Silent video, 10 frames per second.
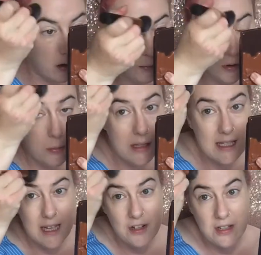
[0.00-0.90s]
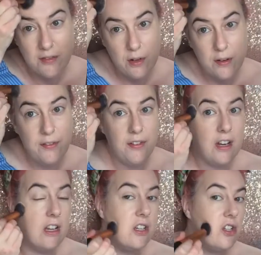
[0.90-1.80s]
but I will say it does have a lovely
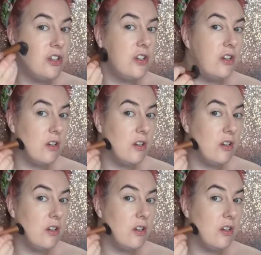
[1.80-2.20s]
finish.